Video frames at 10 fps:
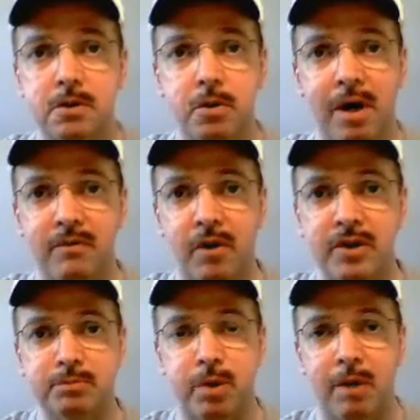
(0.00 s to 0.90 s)
you have all
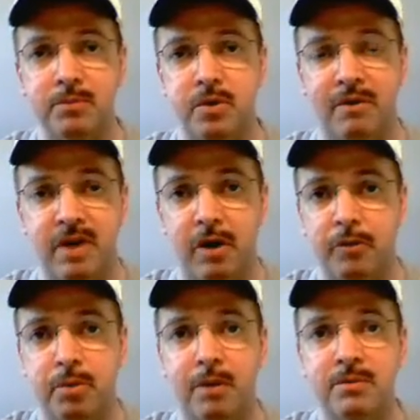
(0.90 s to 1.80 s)
these problems. You have
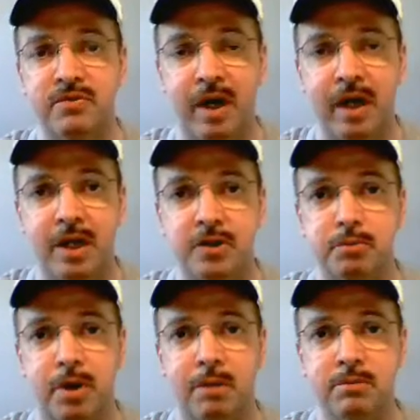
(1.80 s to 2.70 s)
health problems, financial
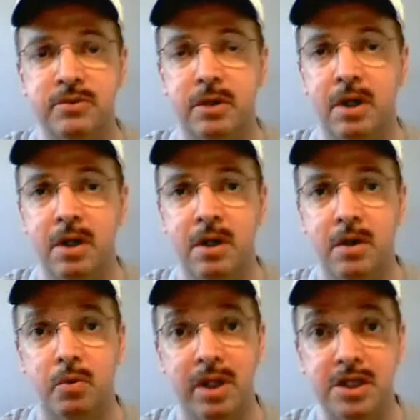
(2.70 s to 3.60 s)
problems,
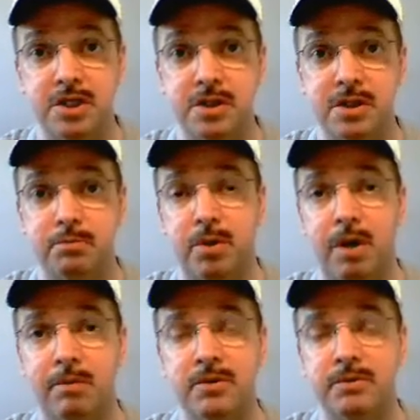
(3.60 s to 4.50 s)
relationship
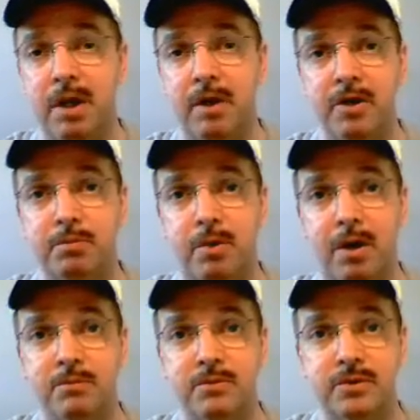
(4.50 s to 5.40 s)
problems, marriage
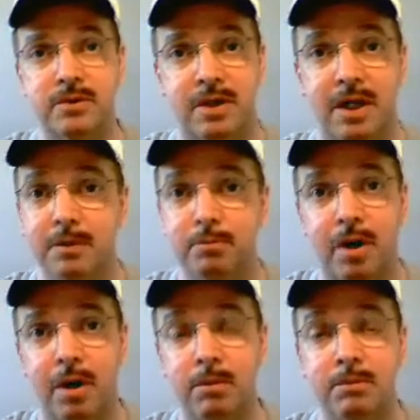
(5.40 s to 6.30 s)
problems, kid
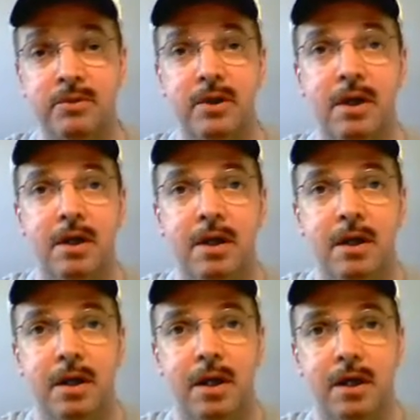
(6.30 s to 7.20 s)
problems,
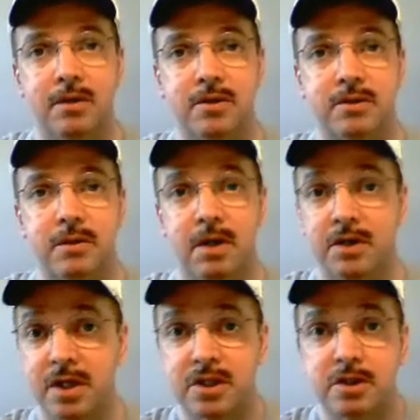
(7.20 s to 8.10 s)
just
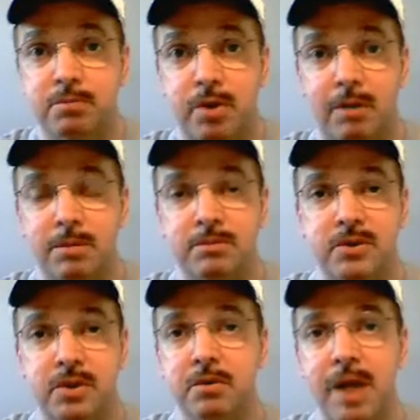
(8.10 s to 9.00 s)
addiction
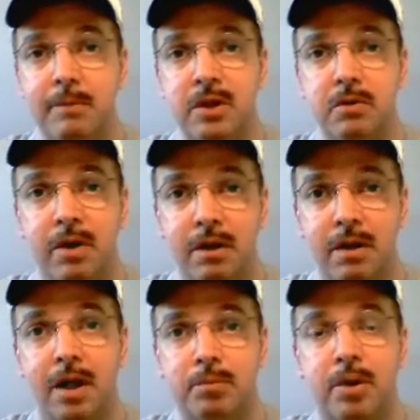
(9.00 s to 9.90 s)
problems, you name it. You got a
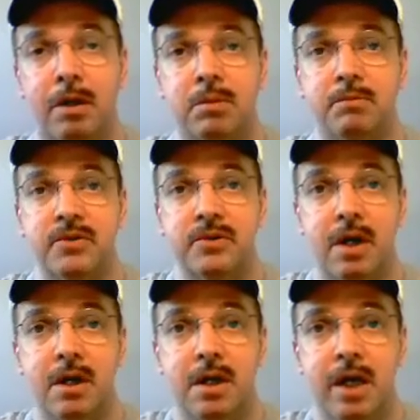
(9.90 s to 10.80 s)
lot of problems,
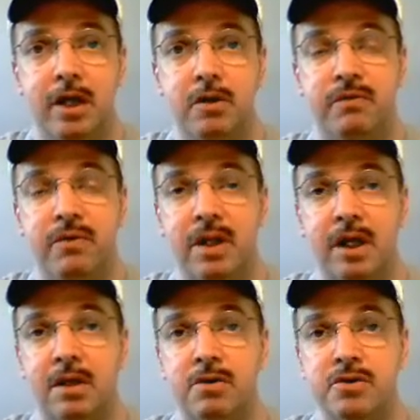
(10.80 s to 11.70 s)
and you feel
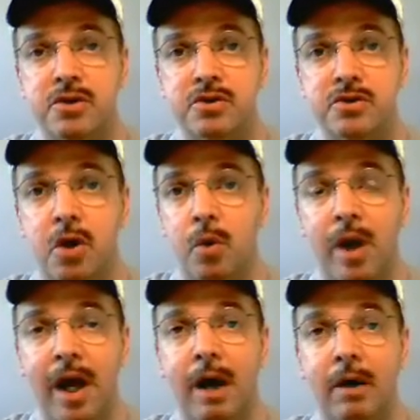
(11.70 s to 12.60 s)
like there's just no
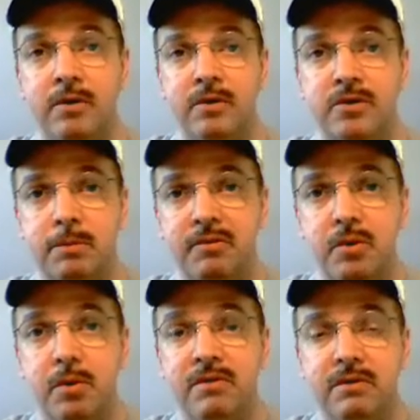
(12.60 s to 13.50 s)
way out. And some of
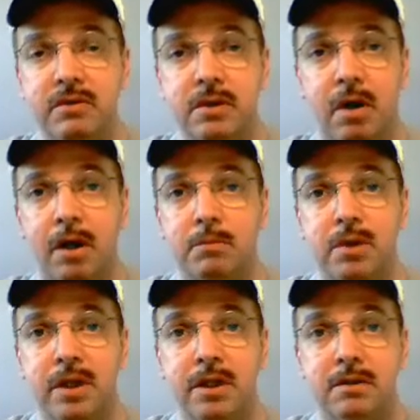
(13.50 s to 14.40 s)
you have even
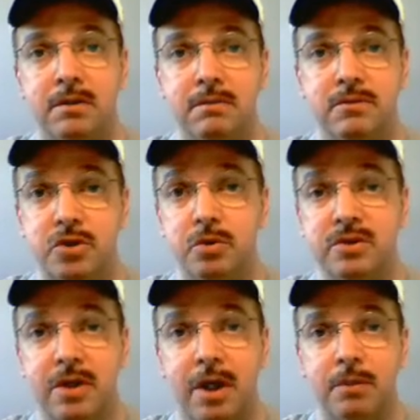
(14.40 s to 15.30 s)
contemplated
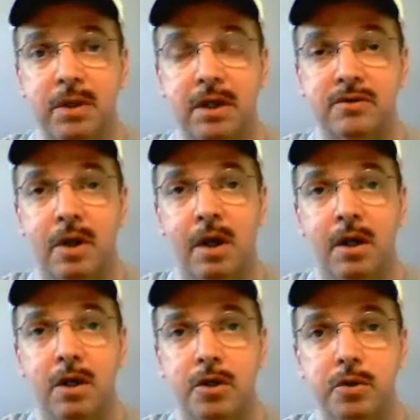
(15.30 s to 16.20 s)
suicide because
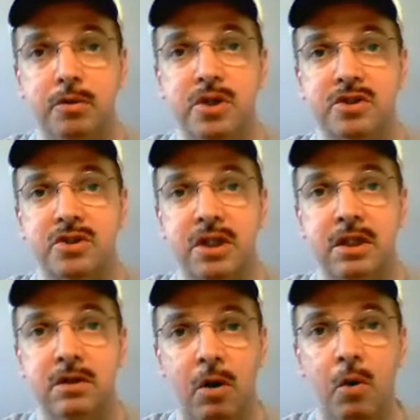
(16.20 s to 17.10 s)
you just
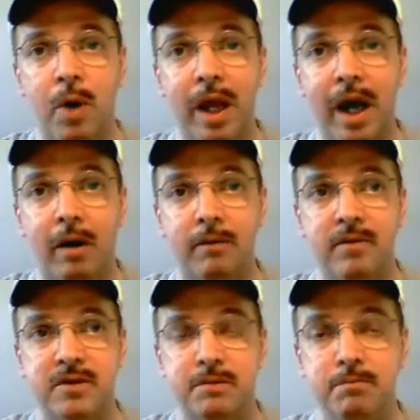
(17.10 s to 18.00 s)
see no way out of
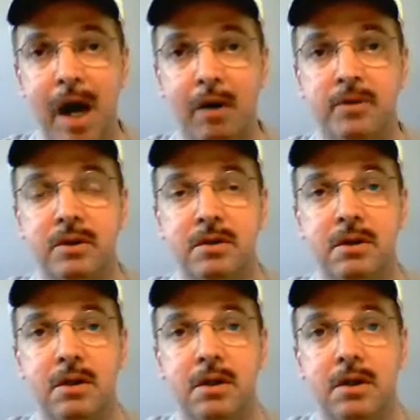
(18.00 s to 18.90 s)
this mountain
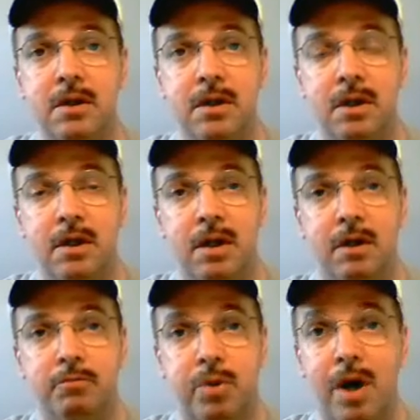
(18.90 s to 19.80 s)

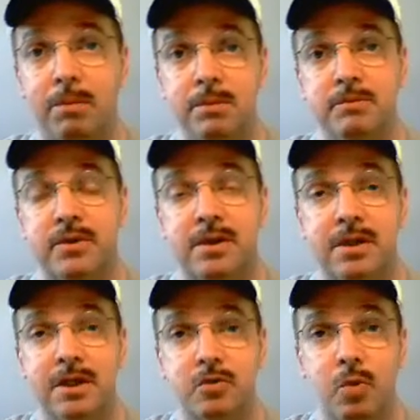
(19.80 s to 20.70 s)
of problems
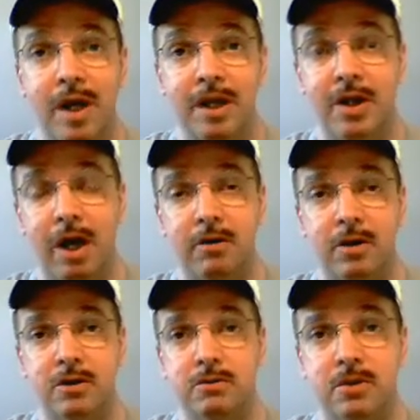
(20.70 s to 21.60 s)
that's weighing down
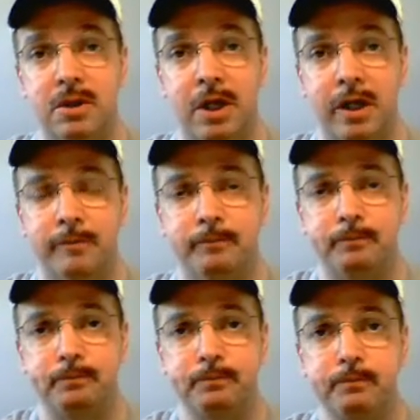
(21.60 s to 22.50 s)
on you today. And
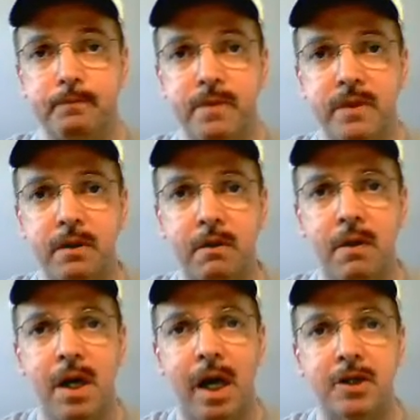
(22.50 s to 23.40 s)

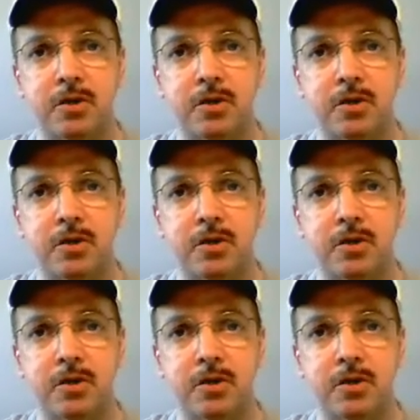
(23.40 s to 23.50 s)
I